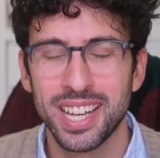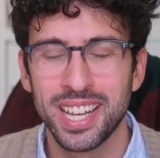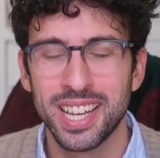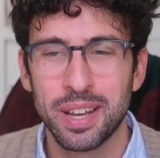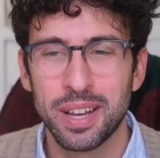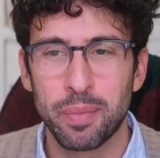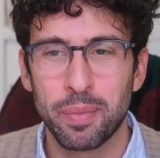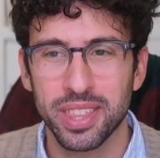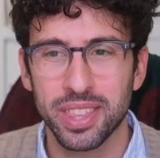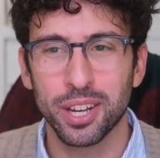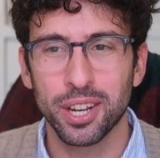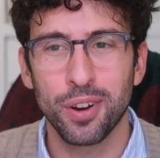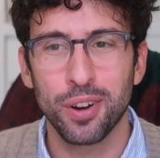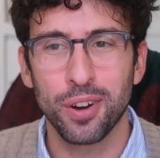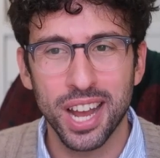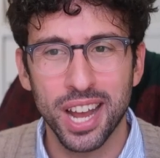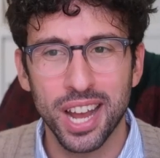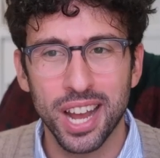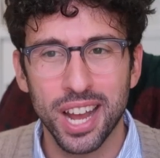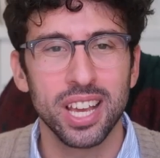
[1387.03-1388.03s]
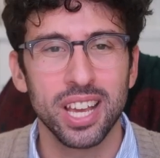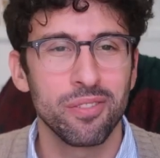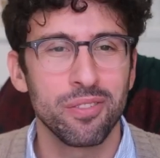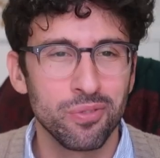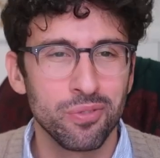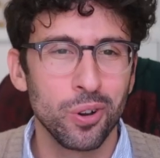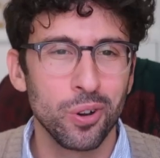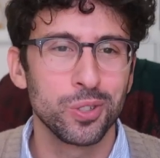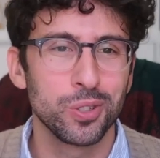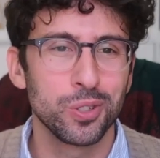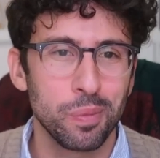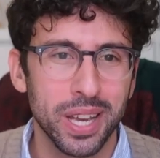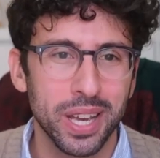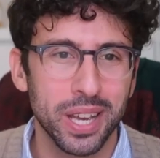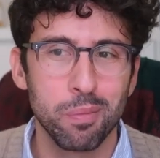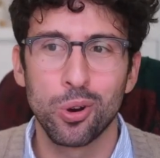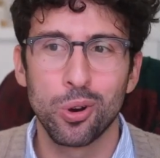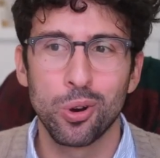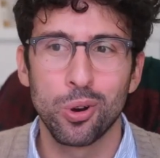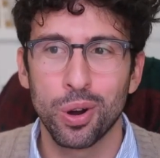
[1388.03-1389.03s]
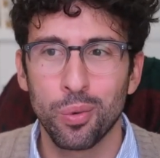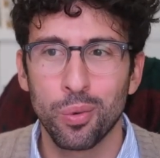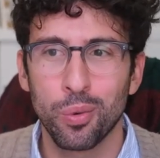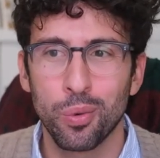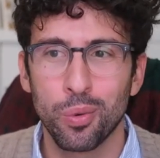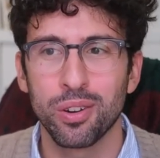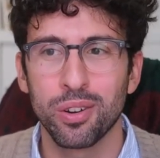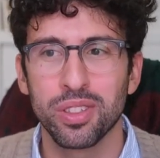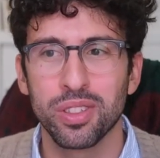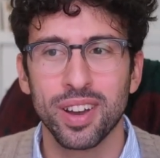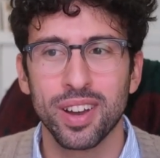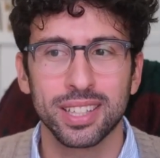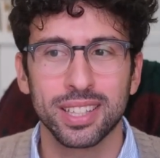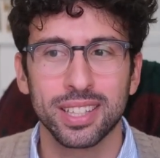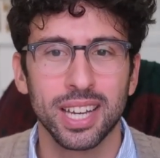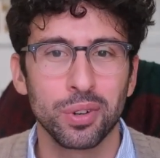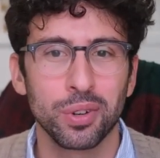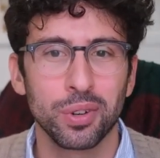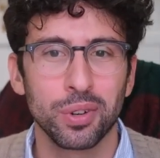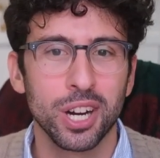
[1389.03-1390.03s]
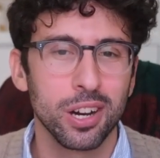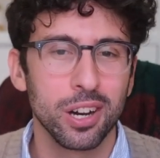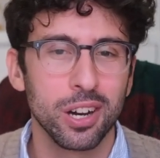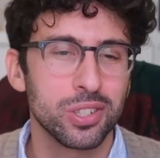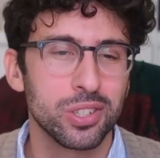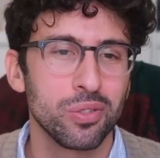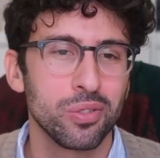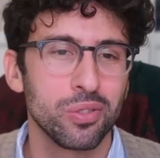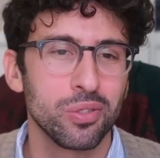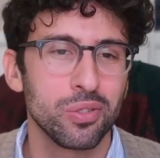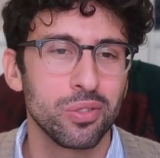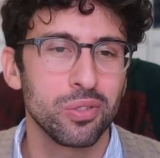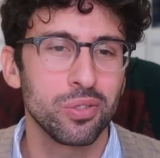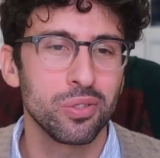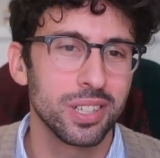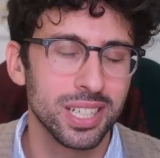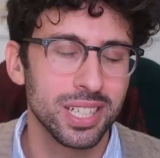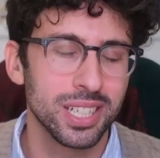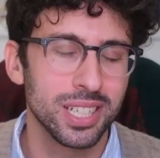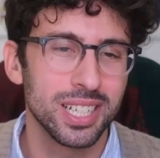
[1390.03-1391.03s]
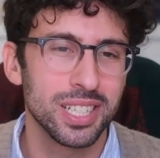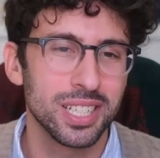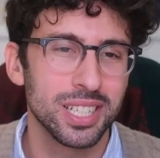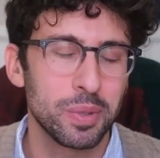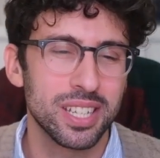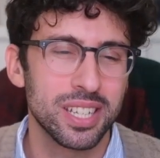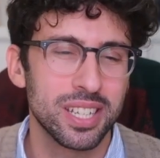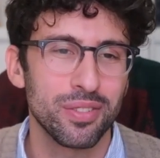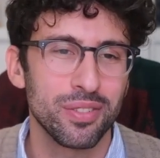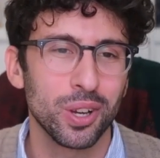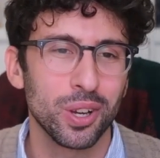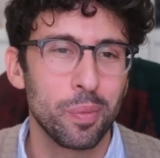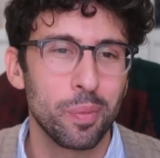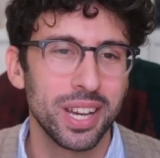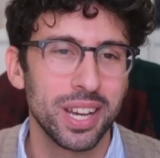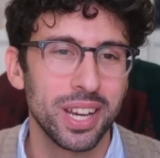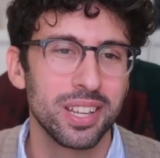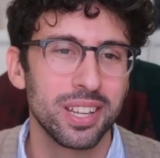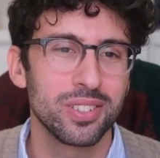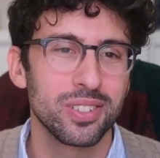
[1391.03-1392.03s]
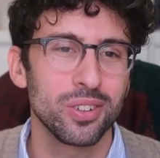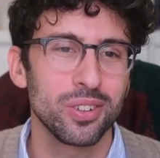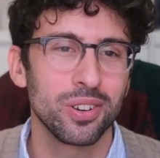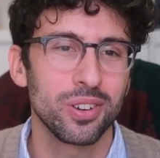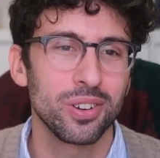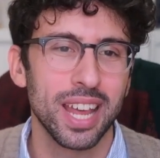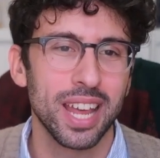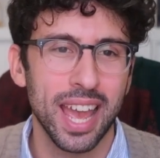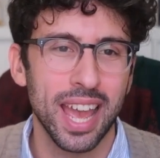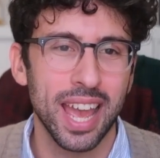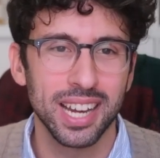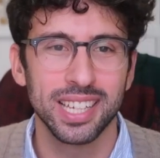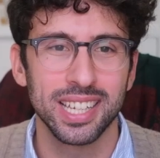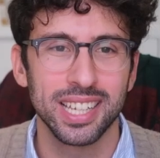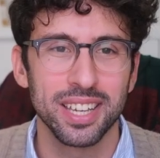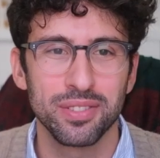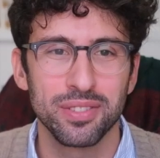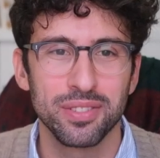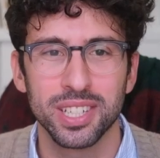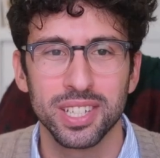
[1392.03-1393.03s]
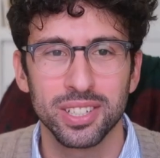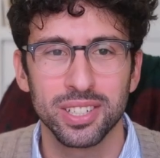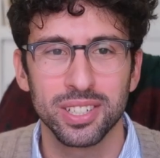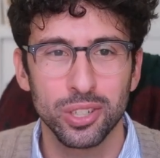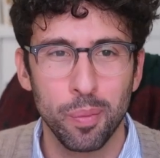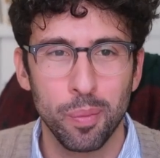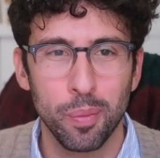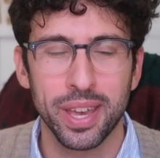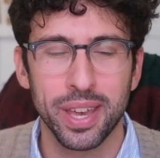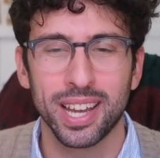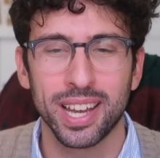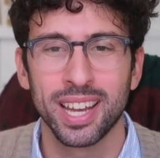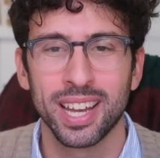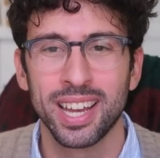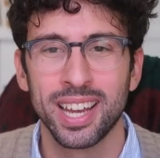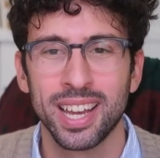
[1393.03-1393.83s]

But I think gradually I've also become more aware of the fact that, regardless of my own specific opinions on any given topic,